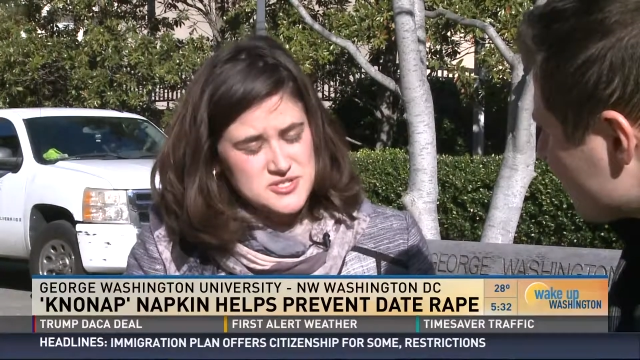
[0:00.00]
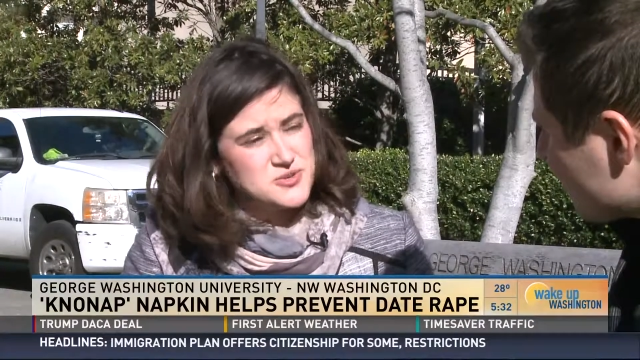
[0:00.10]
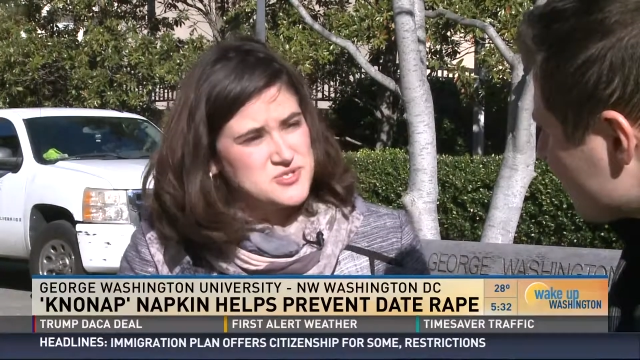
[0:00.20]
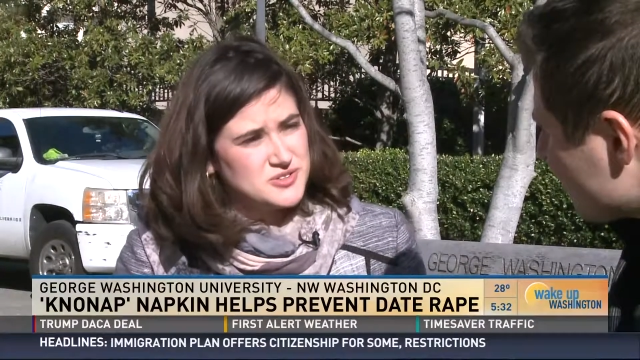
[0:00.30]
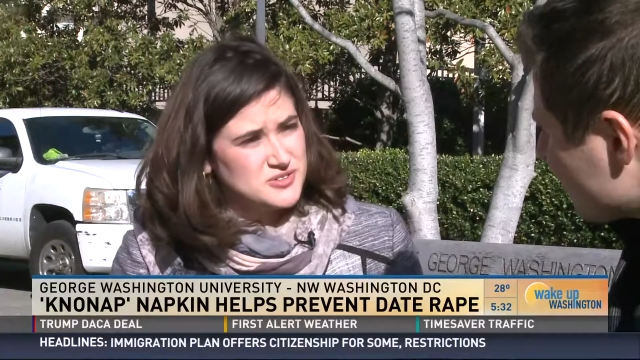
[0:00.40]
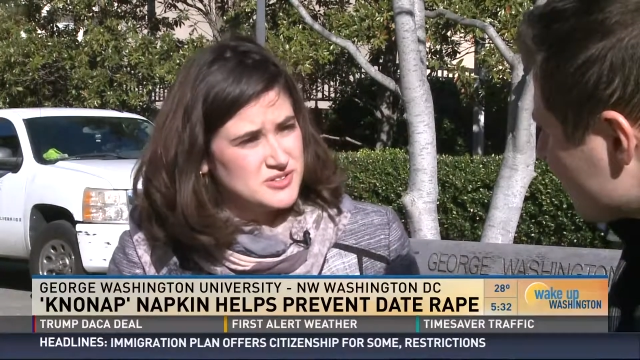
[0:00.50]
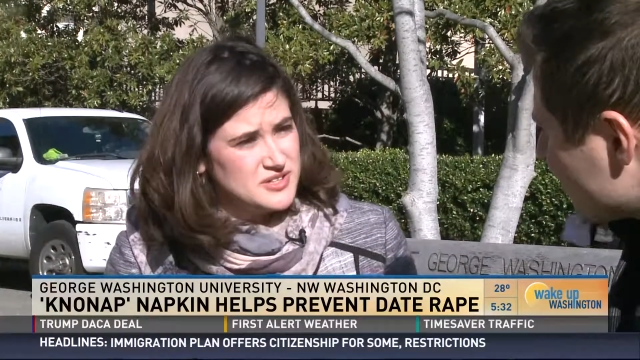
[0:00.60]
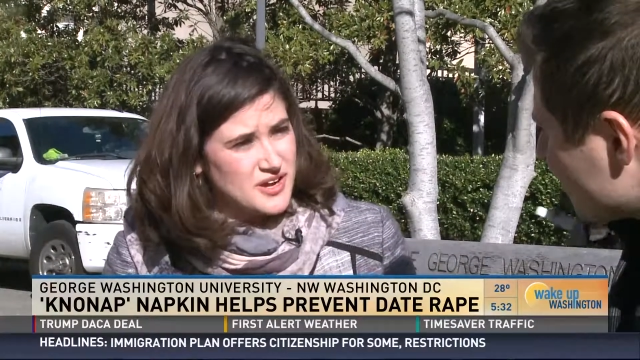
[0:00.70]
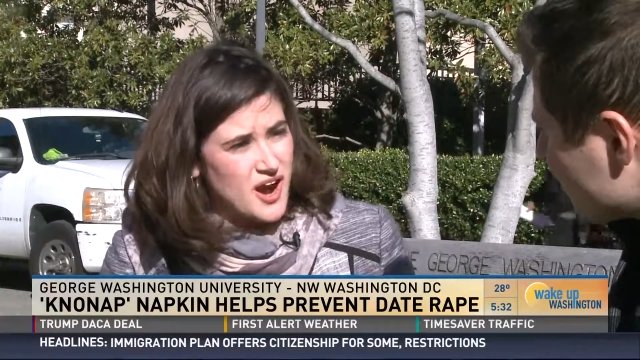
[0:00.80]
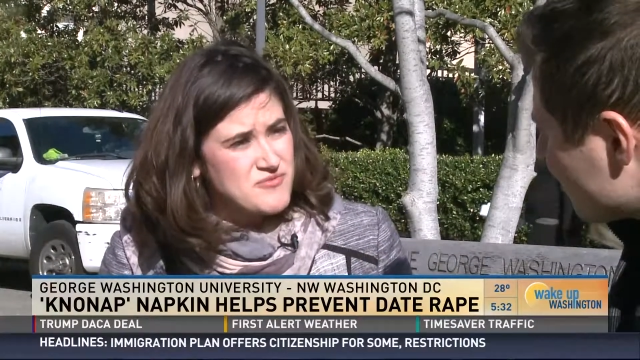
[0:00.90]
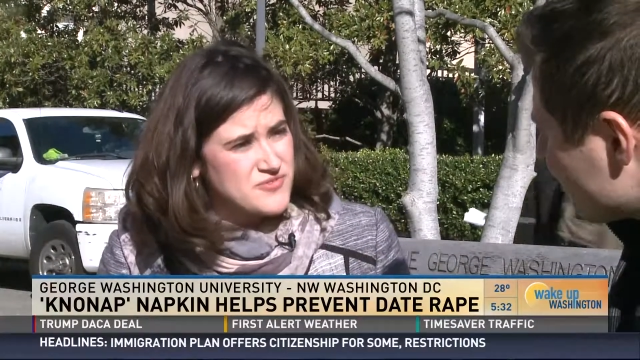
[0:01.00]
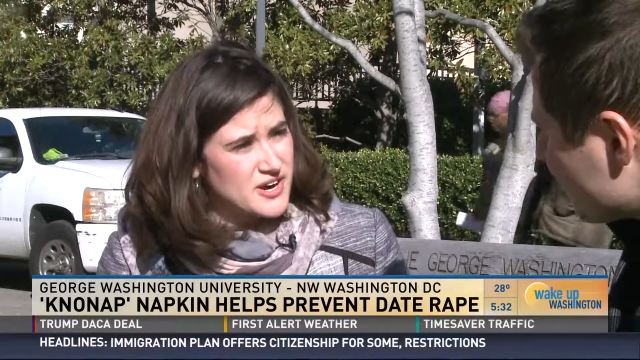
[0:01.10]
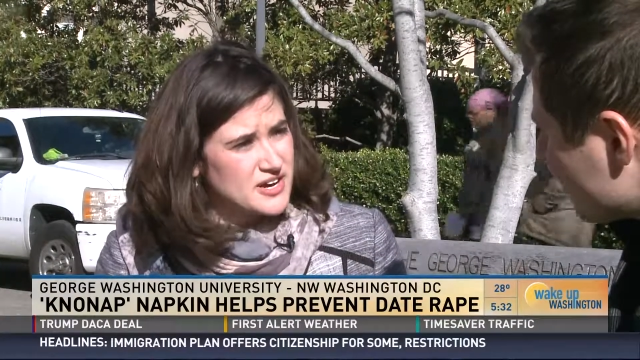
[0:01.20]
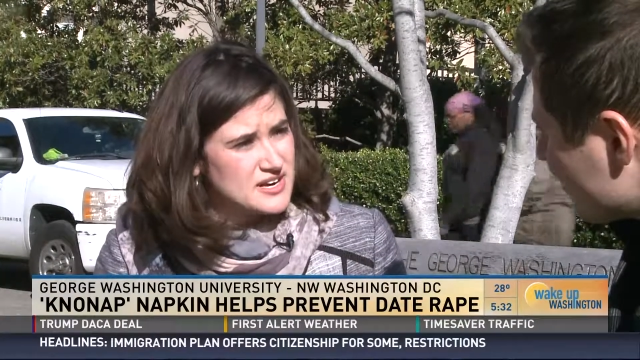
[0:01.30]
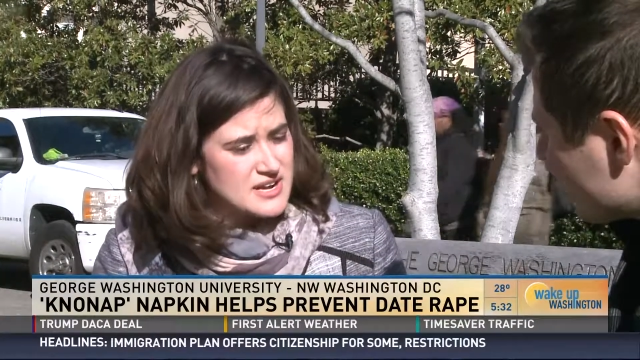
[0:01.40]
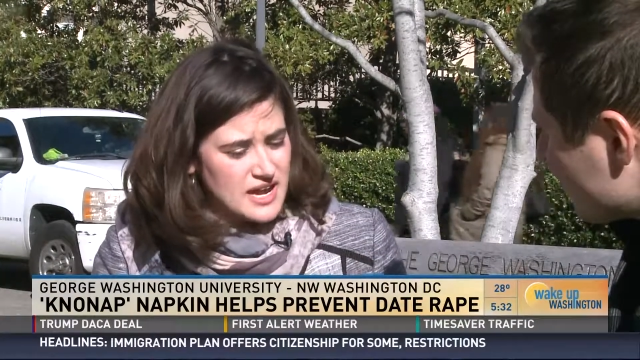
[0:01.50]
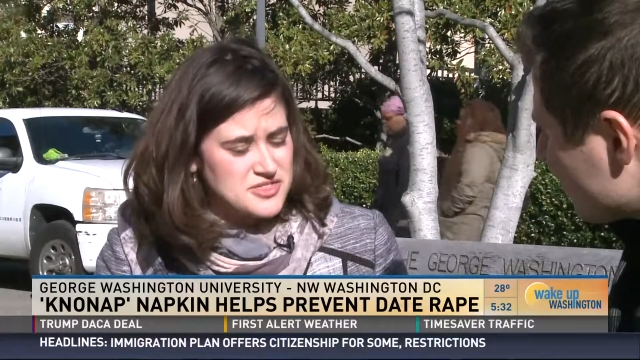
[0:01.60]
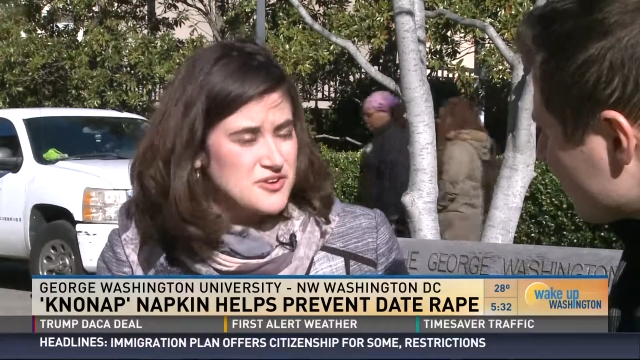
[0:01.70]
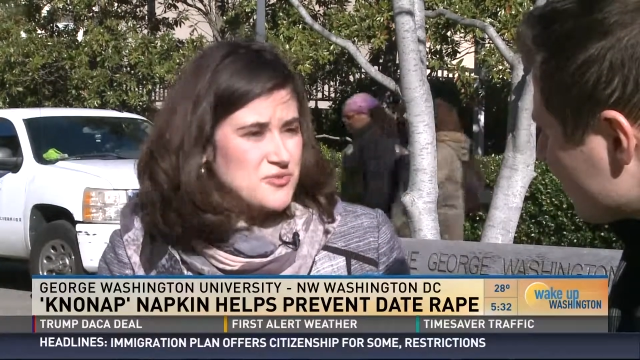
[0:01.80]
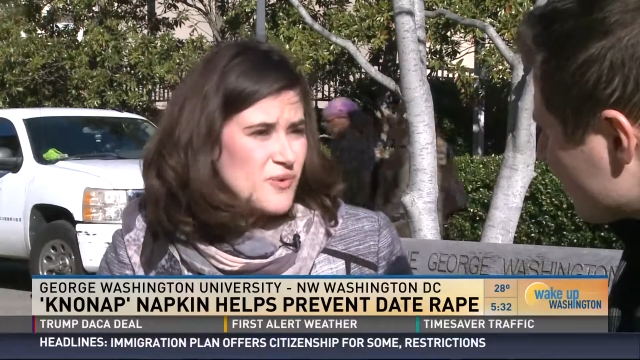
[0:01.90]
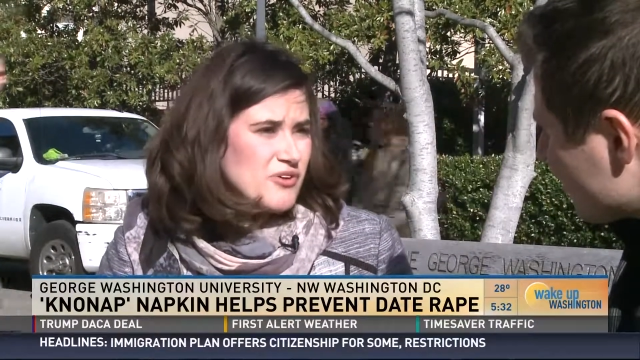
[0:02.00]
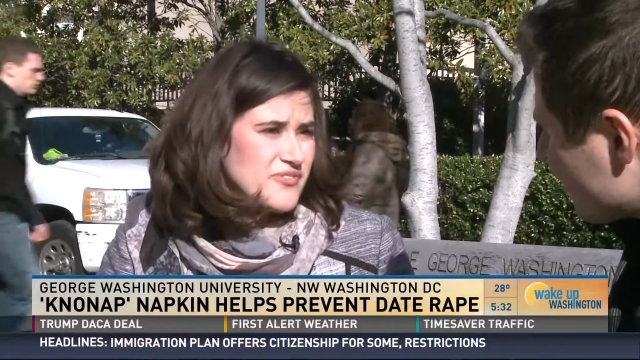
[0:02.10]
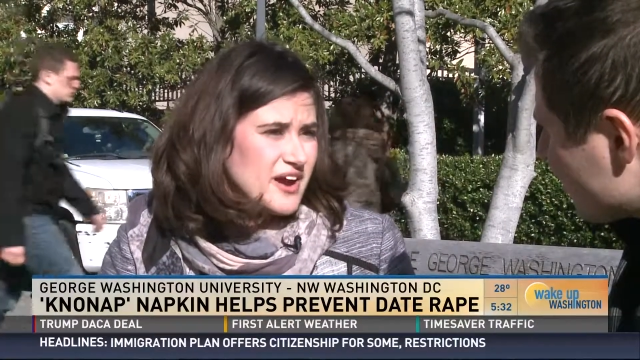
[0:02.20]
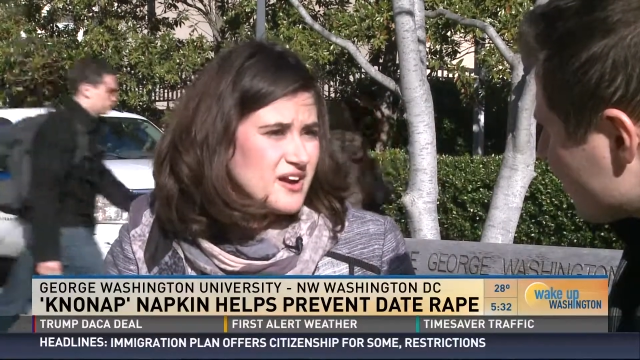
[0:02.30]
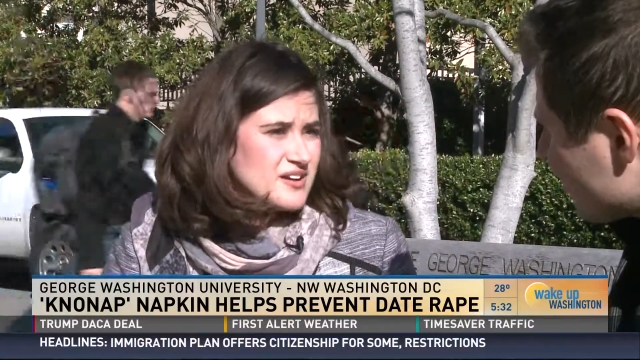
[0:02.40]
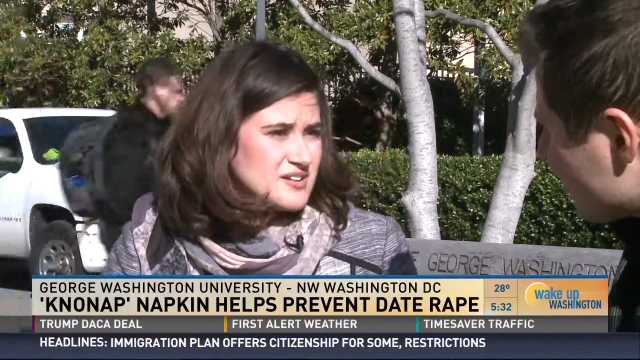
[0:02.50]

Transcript: social comfort and their own welfare.